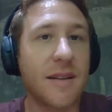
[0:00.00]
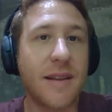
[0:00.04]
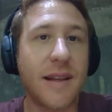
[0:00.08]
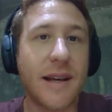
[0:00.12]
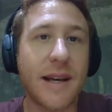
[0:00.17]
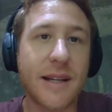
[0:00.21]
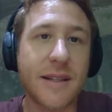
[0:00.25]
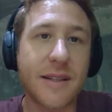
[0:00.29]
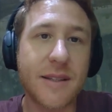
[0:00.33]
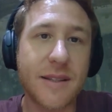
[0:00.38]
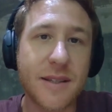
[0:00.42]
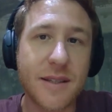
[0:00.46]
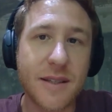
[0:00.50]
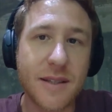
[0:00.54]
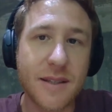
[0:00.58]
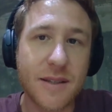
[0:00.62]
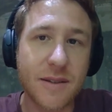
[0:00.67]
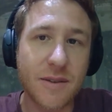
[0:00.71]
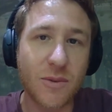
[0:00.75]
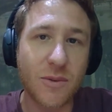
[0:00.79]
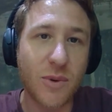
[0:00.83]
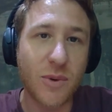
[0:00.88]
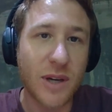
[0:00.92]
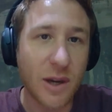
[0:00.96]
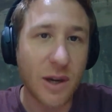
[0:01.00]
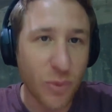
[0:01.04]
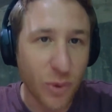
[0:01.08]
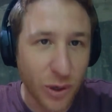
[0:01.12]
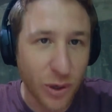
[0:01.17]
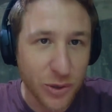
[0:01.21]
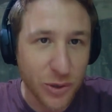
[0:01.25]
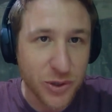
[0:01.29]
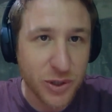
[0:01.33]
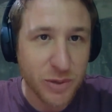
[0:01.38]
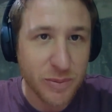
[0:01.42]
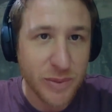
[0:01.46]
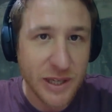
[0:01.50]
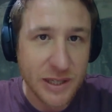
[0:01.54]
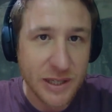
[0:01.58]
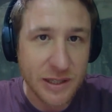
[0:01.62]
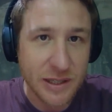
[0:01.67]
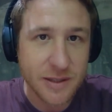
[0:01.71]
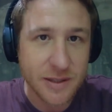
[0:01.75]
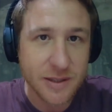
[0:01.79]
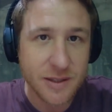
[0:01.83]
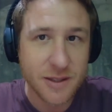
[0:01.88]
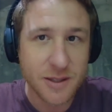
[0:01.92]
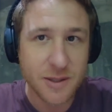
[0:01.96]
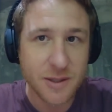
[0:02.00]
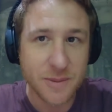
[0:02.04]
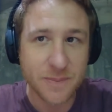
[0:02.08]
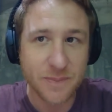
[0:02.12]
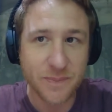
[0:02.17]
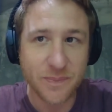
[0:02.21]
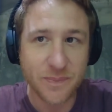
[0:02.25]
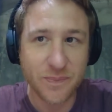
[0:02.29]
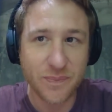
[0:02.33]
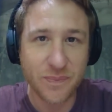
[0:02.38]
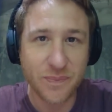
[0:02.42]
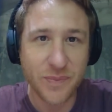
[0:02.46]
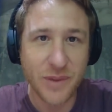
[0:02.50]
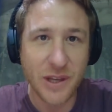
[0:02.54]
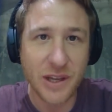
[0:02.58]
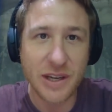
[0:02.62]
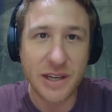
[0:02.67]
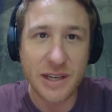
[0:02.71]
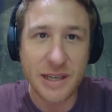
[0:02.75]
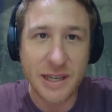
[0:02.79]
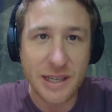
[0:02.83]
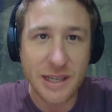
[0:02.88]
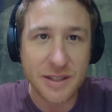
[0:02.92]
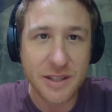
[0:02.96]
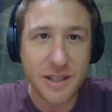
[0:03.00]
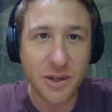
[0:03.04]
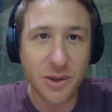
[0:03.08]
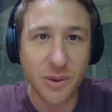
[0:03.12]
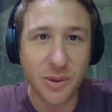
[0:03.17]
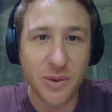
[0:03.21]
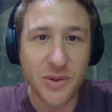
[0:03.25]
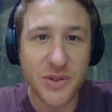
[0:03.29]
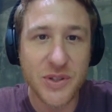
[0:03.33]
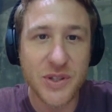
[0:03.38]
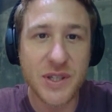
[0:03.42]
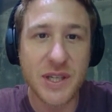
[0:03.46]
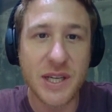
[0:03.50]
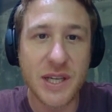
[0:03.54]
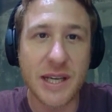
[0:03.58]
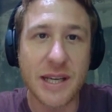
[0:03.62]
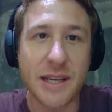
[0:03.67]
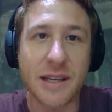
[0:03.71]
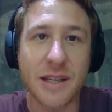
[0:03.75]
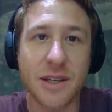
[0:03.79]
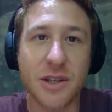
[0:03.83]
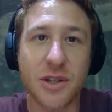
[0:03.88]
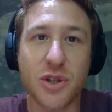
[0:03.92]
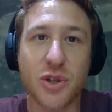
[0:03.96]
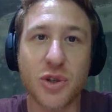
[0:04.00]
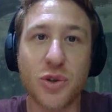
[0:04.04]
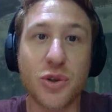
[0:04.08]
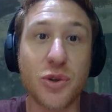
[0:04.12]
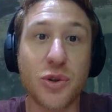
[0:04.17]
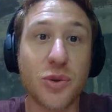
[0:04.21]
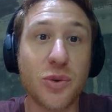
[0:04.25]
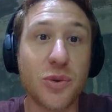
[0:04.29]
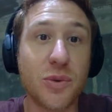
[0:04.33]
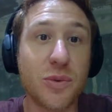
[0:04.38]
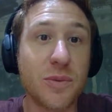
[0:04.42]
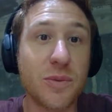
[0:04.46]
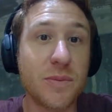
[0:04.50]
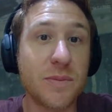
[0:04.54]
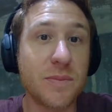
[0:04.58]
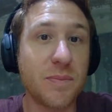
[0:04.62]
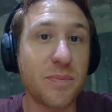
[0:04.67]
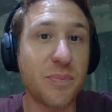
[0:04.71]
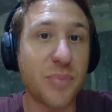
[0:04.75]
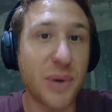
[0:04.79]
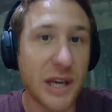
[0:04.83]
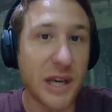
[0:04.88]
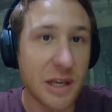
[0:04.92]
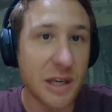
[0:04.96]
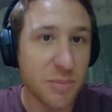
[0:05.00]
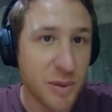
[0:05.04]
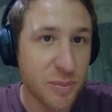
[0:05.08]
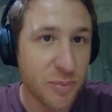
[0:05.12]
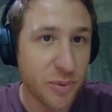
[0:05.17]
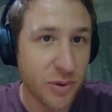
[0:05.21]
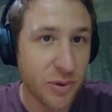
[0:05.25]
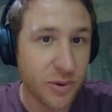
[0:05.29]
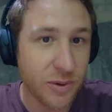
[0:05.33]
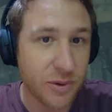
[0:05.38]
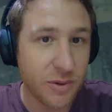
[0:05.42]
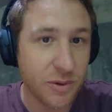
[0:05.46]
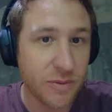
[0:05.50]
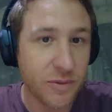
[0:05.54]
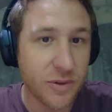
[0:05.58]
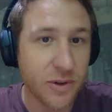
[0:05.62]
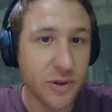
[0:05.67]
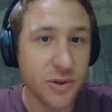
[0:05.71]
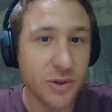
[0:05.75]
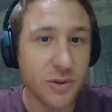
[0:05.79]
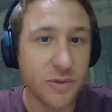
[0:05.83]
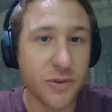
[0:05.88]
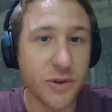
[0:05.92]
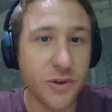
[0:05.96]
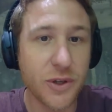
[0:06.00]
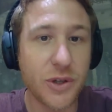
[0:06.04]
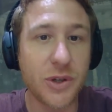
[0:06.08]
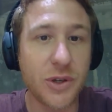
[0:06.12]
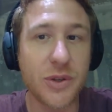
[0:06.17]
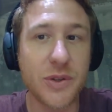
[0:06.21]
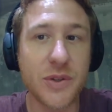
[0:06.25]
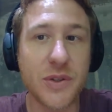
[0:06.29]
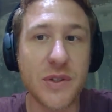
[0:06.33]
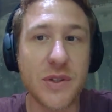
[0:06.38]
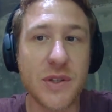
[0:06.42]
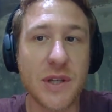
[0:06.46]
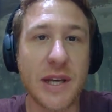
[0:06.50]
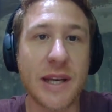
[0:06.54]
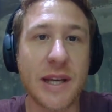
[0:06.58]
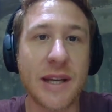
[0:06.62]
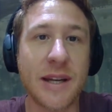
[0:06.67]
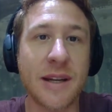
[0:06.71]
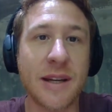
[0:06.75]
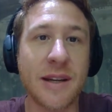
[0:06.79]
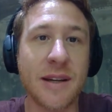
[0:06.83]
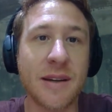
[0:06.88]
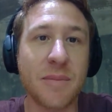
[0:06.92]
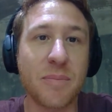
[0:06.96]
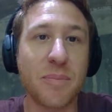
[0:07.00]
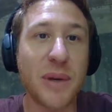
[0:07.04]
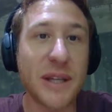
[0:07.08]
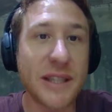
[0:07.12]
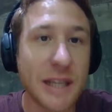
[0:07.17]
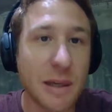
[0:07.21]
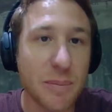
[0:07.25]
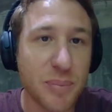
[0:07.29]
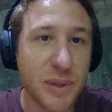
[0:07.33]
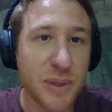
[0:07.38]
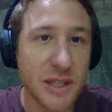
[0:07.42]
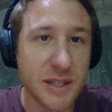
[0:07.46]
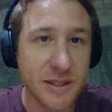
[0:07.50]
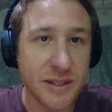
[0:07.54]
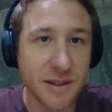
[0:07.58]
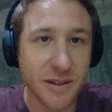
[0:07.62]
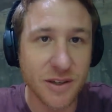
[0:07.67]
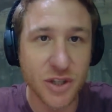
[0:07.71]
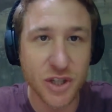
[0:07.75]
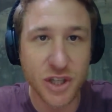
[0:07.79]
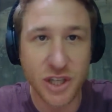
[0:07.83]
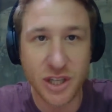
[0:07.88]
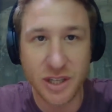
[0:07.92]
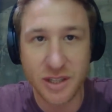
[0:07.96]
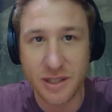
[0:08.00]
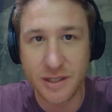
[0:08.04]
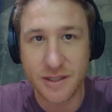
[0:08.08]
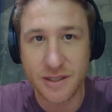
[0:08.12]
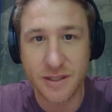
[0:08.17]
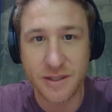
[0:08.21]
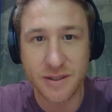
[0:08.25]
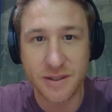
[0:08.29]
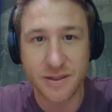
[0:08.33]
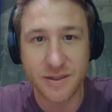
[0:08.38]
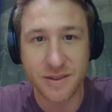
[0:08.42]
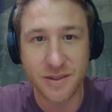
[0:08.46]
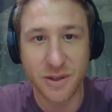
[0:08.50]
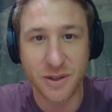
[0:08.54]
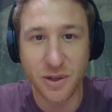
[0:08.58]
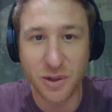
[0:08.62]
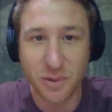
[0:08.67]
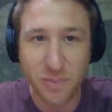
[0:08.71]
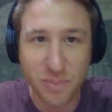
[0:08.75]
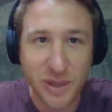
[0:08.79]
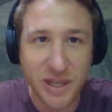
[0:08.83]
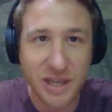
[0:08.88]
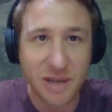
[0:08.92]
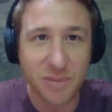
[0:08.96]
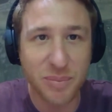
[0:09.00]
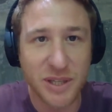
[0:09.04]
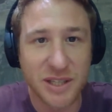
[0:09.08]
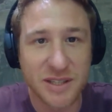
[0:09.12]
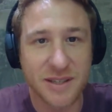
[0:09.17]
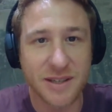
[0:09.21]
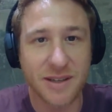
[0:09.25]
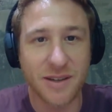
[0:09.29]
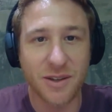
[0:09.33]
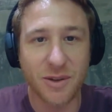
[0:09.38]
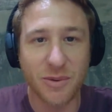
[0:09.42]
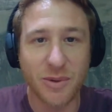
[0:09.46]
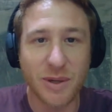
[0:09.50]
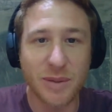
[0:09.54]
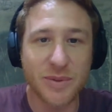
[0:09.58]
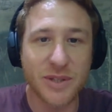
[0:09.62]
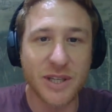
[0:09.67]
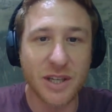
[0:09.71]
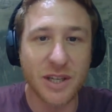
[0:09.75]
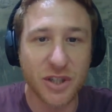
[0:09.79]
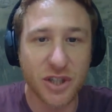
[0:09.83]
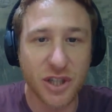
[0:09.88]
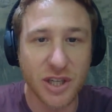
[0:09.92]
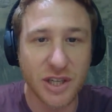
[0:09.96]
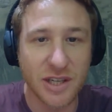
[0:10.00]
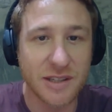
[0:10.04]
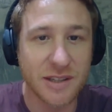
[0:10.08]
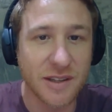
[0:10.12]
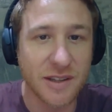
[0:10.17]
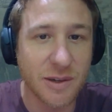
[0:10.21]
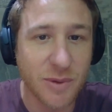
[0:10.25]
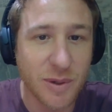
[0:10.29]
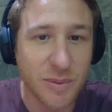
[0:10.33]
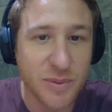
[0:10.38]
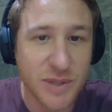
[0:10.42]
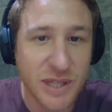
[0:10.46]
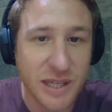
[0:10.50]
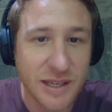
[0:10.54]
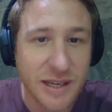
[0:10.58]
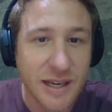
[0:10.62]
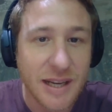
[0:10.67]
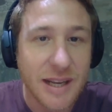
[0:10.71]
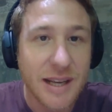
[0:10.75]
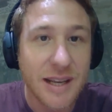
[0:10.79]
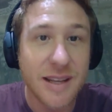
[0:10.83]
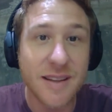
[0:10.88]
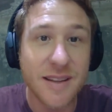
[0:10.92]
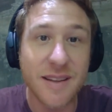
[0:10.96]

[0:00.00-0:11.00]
that when I wrote about it on an article saying, should you pay people for your photos? And Petapixel shared it, you know, Petapixel, the website, shared it on their website.